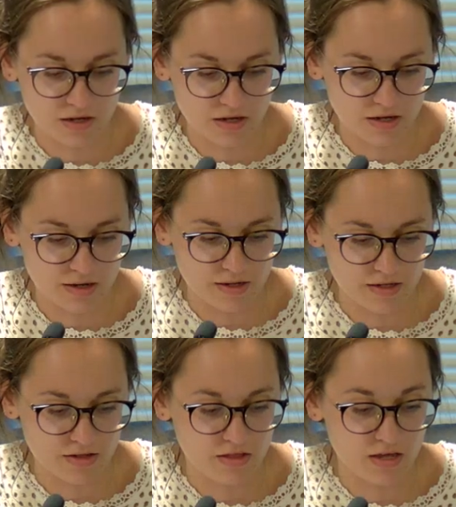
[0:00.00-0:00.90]

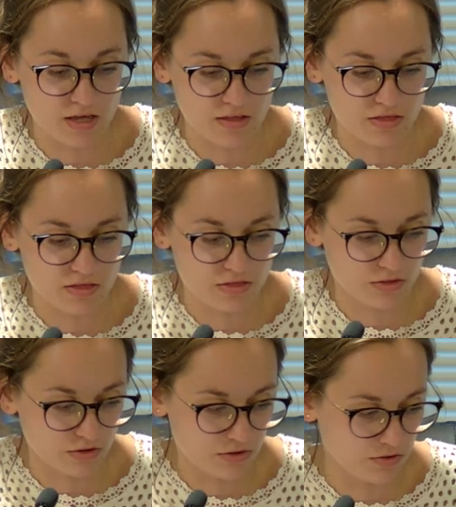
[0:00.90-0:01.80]
on a
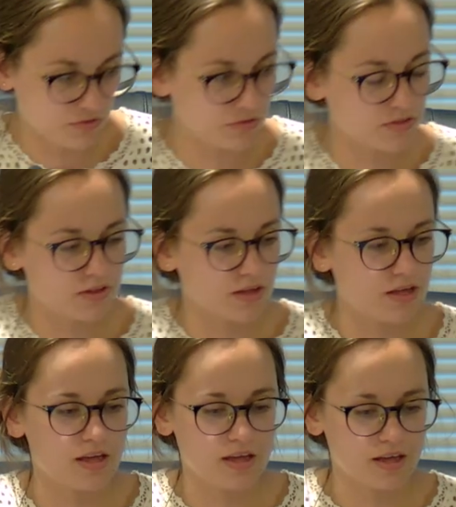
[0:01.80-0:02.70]

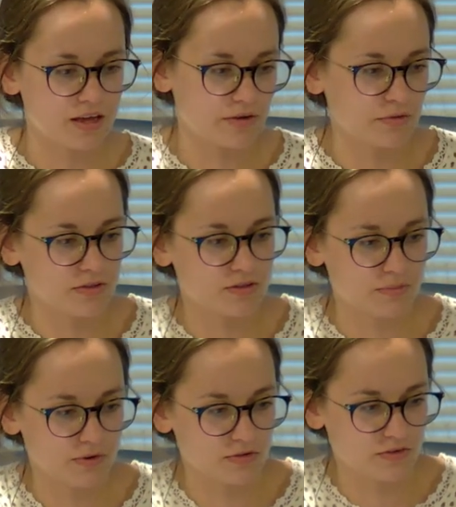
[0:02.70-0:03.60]
Thursday. I was
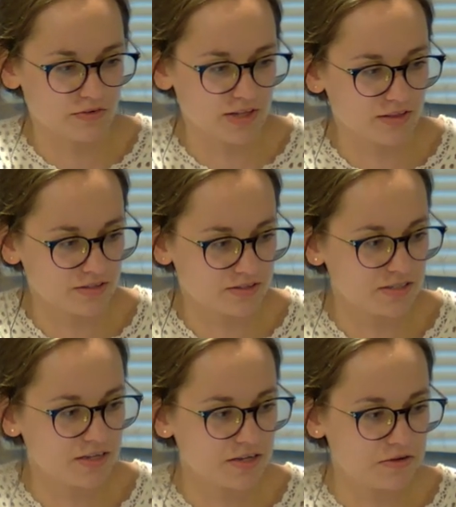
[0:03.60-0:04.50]
supposed to write this
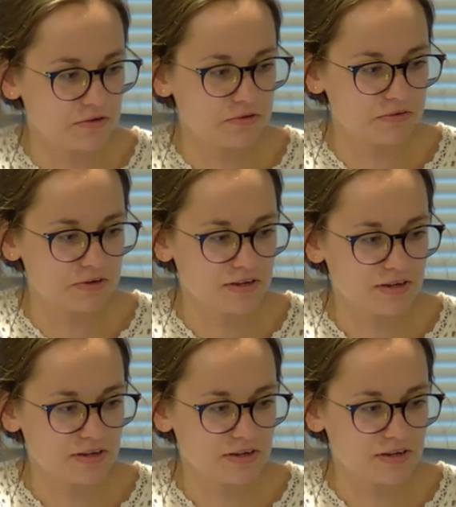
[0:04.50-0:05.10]
down.